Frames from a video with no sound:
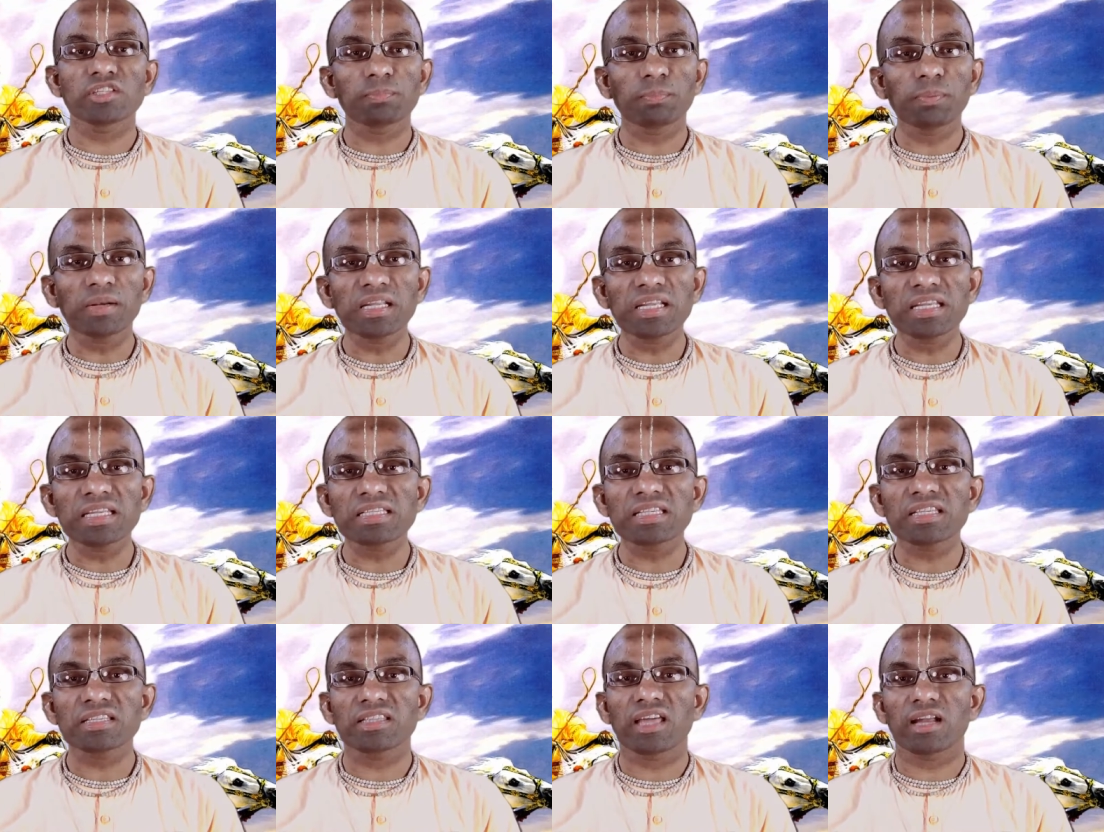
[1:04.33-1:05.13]

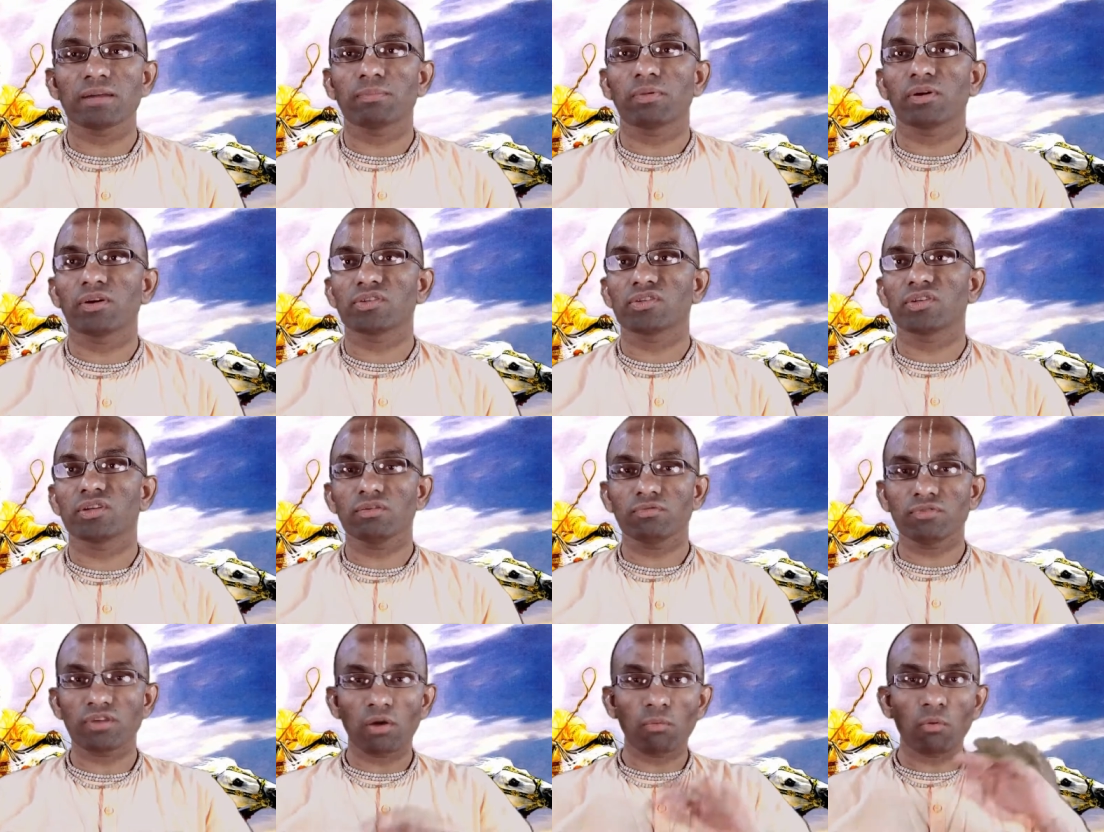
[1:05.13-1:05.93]
displeases that
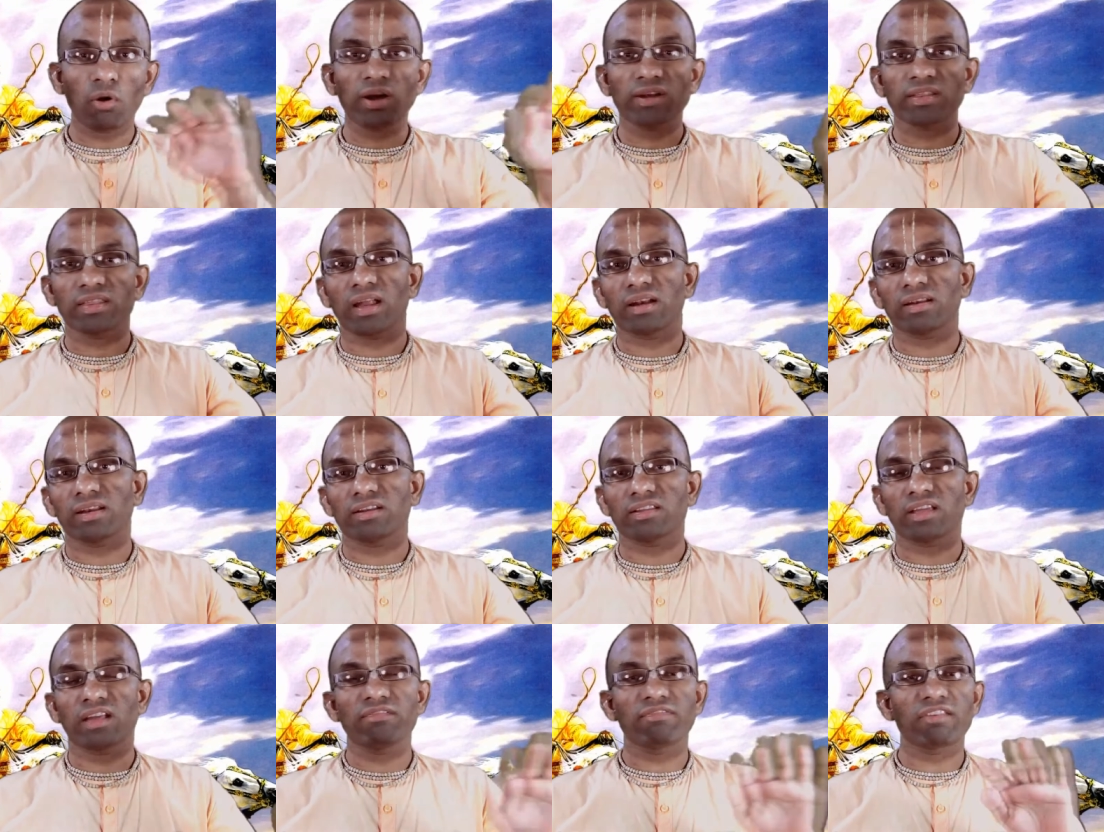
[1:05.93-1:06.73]
person, we avoid that.
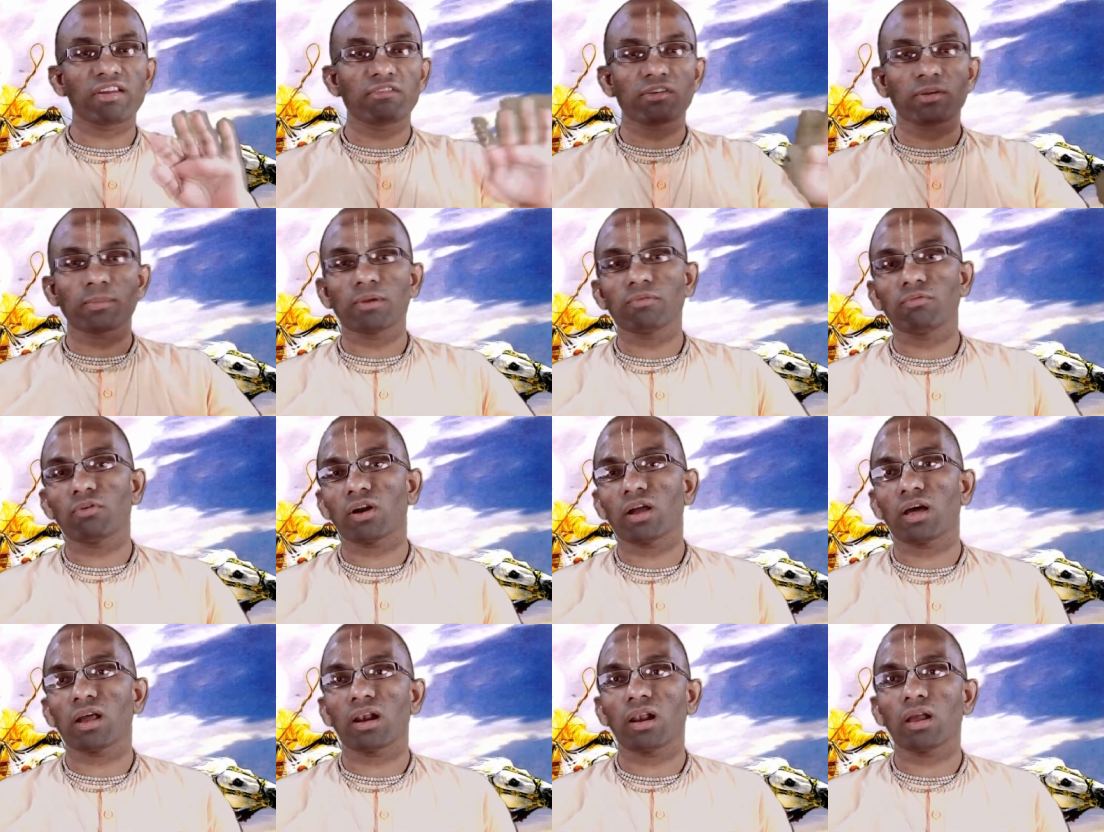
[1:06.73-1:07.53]
That is unfavorable
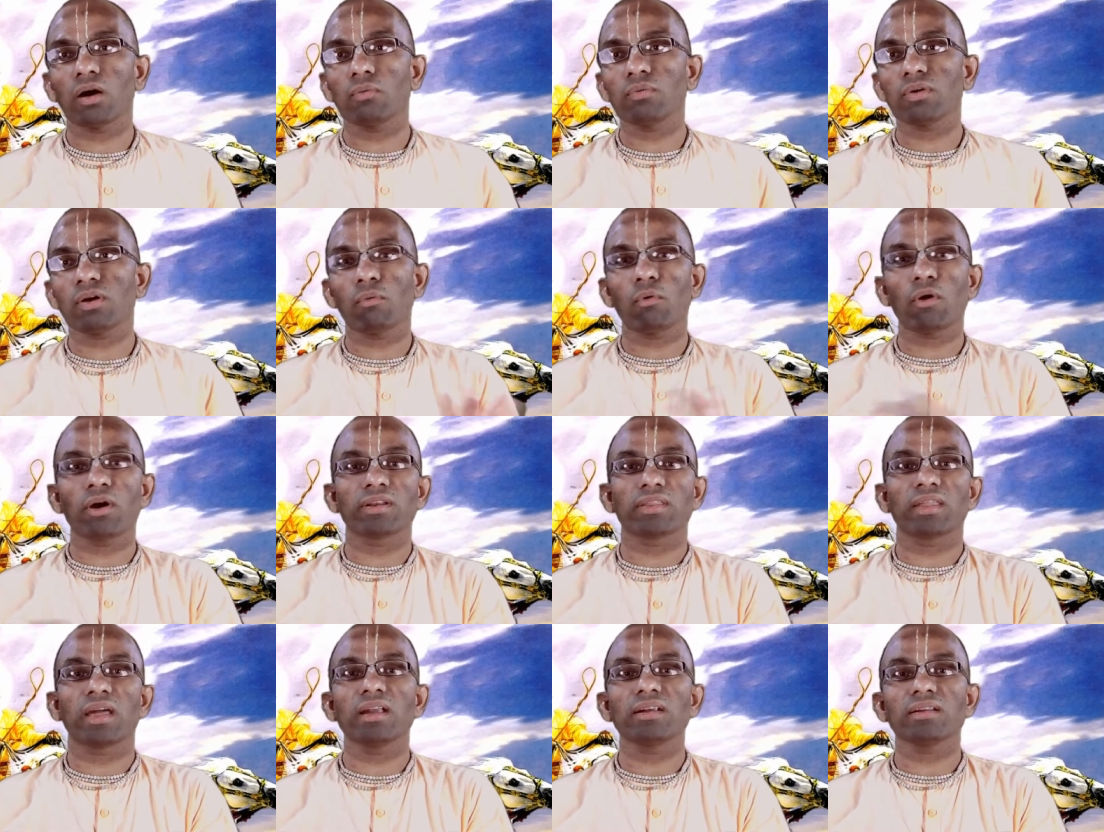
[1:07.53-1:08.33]
for our love, we
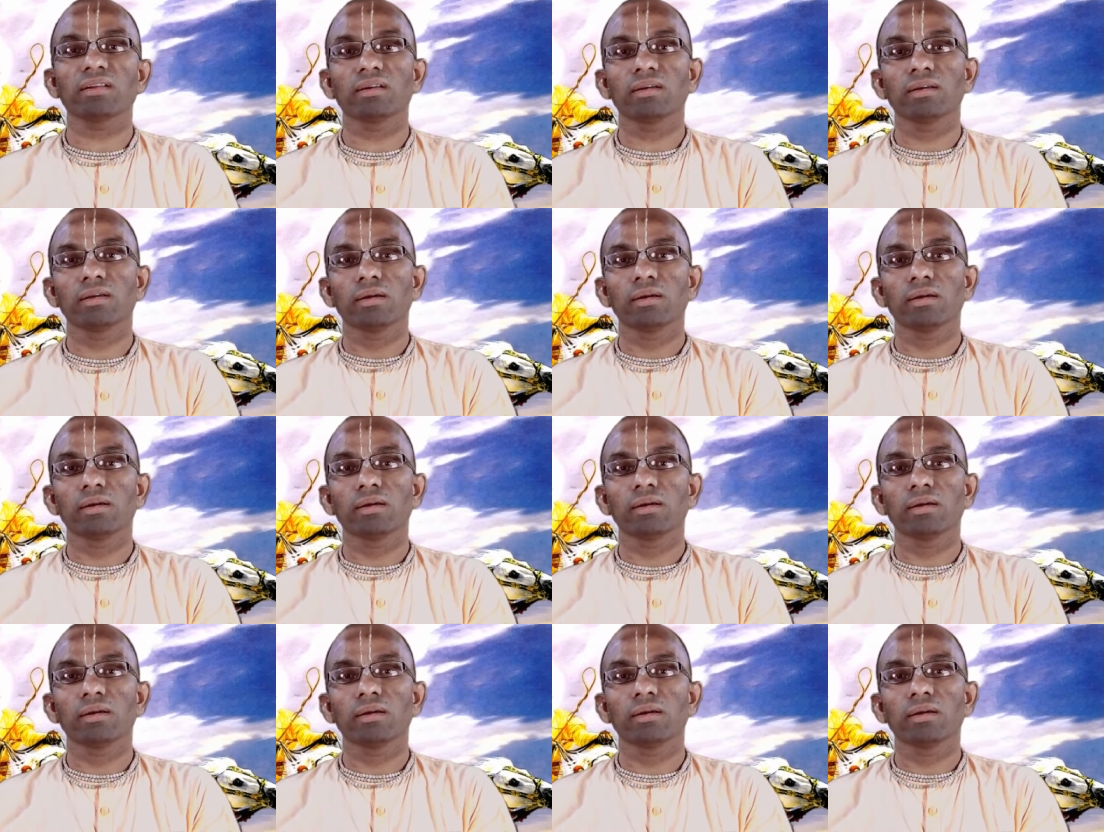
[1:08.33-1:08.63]
avoid that.